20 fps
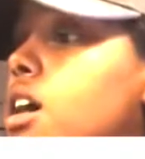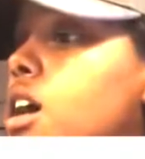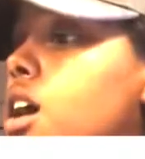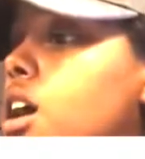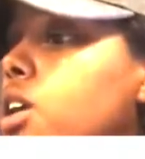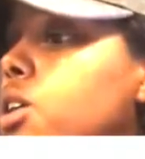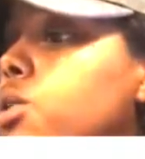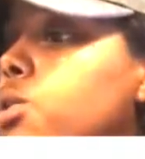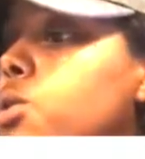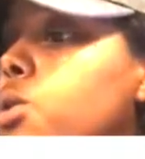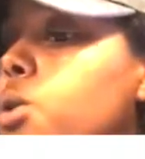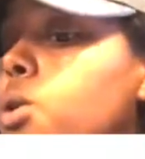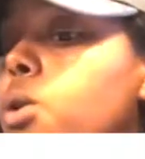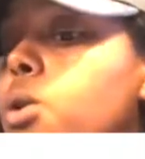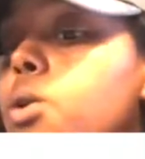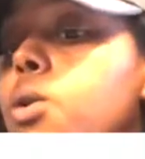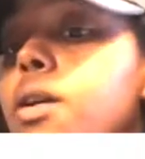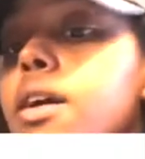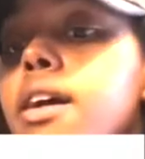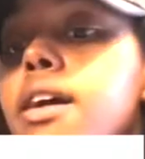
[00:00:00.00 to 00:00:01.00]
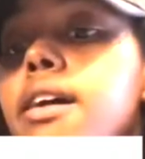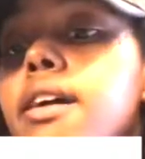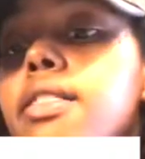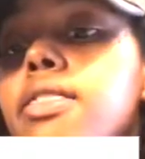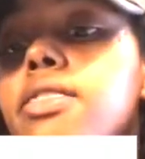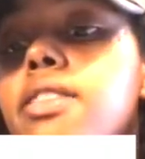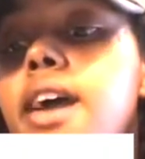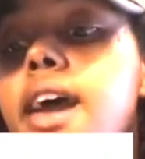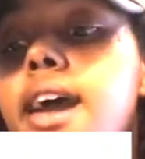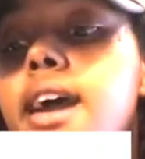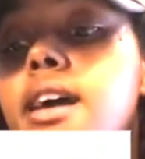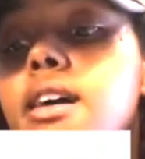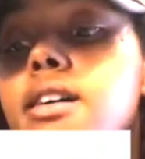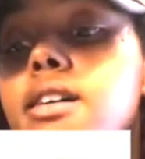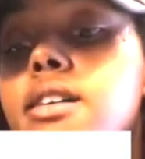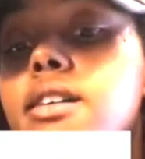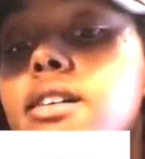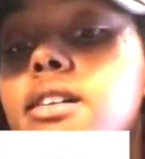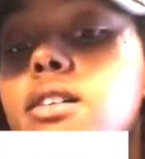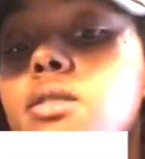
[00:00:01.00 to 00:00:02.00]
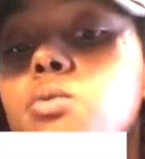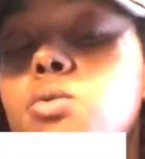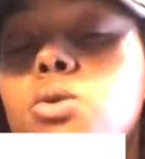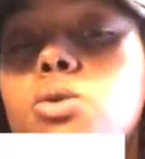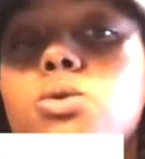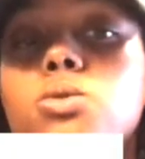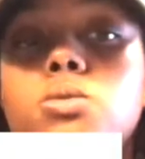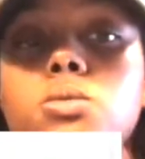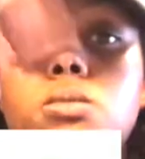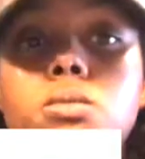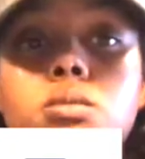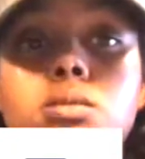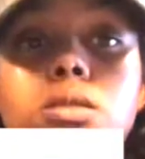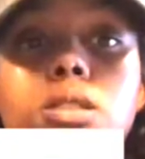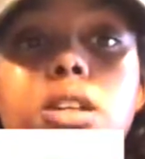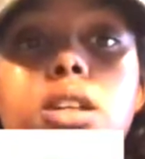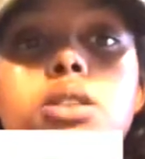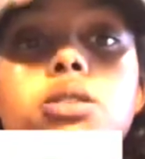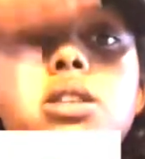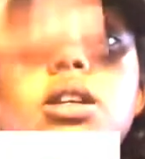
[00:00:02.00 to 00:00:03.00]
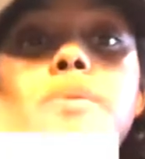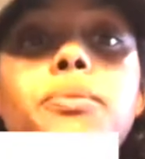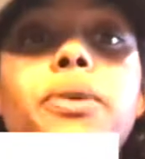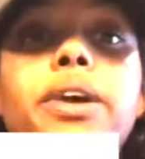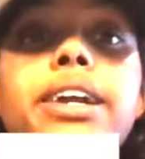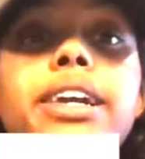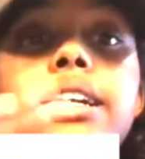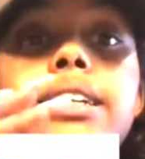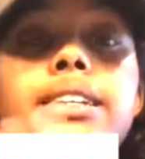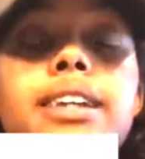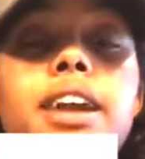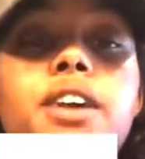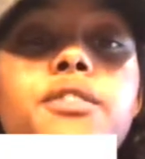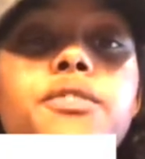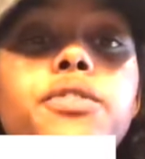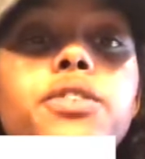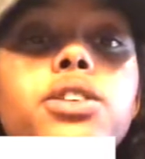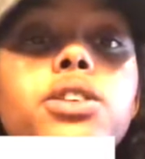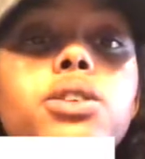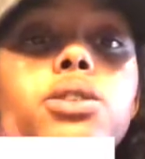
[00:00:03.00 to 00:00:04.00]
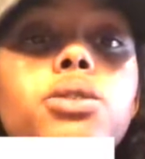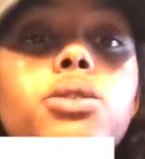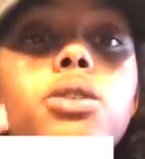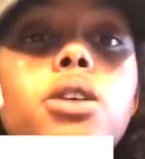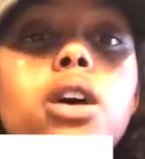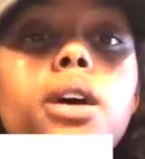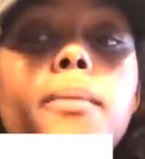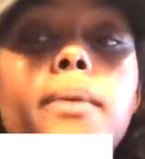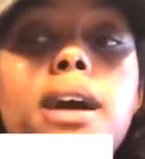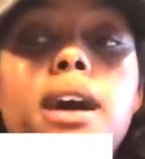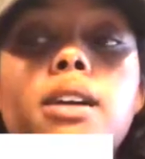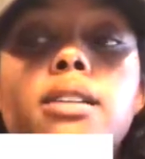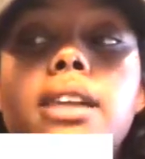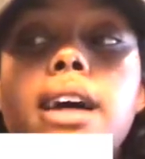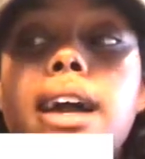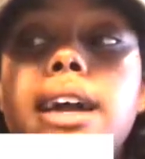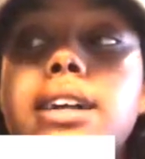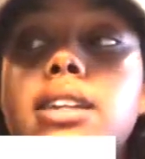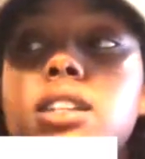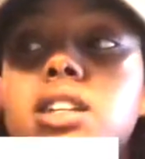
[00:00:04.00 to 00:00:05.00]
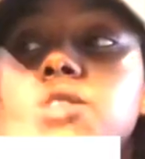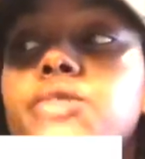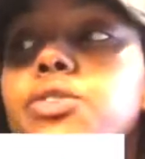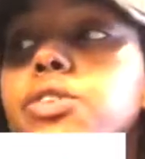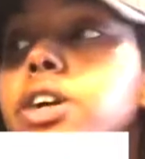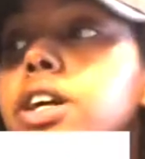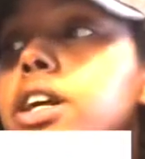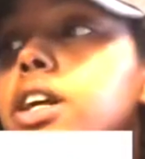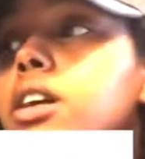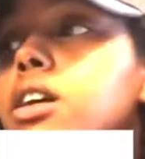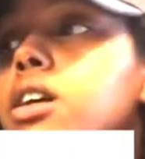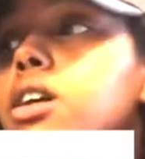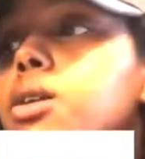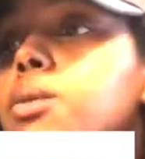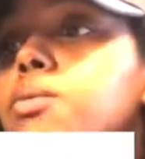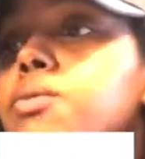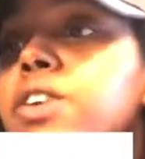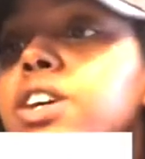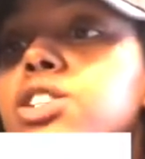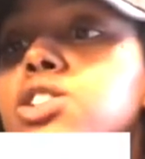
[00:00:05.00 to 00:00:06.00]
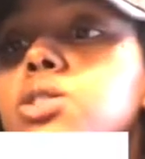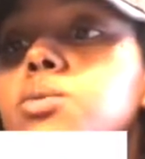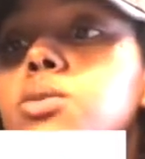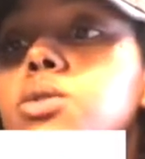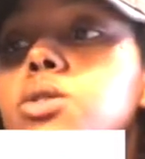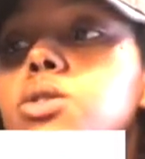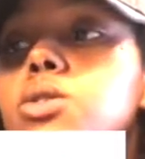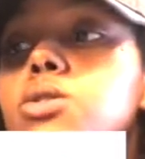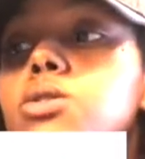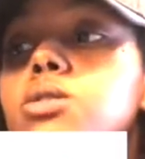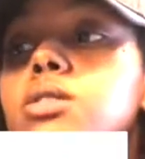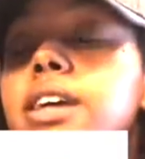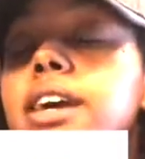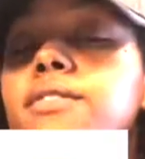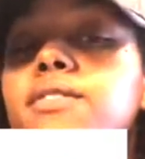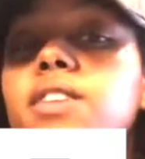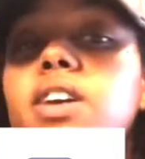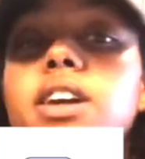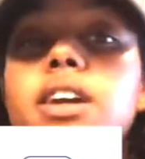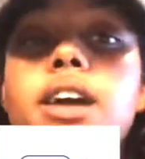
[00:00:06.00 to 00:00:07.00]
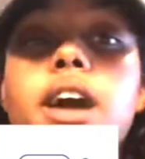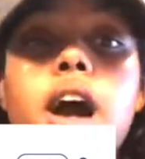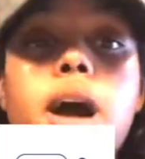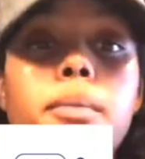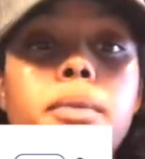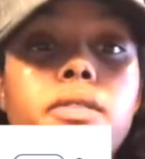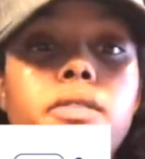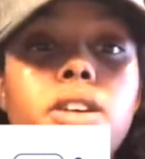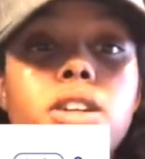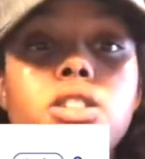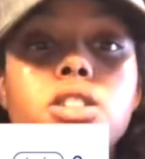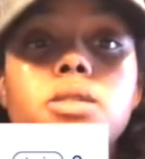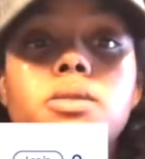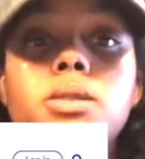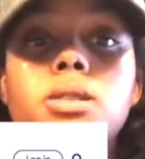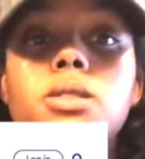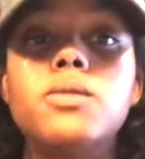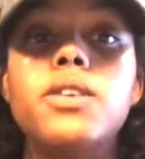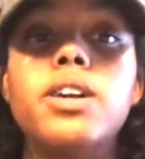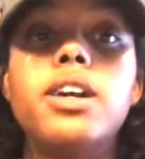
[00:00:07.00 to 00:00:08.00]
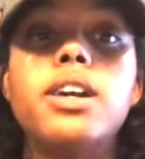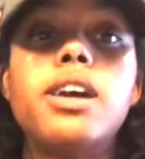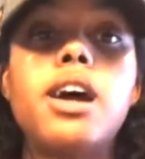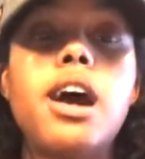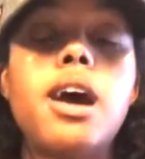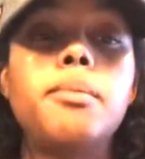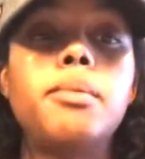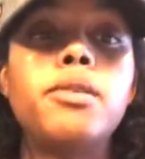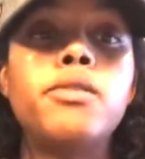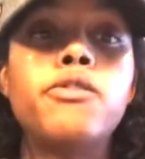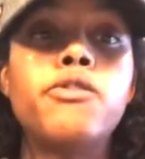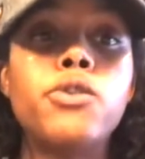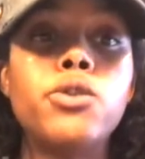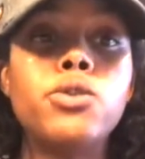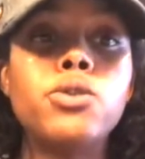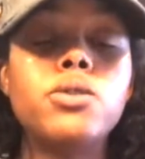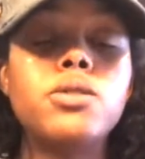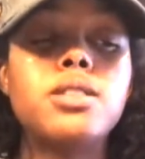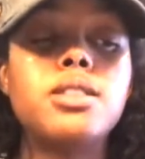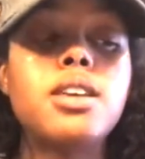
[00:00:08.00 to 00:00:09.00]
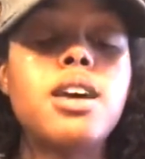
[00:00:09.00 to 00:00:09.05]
on Google that will literally break it down for you about like different vegetables, like very common vegetables, very common fruits.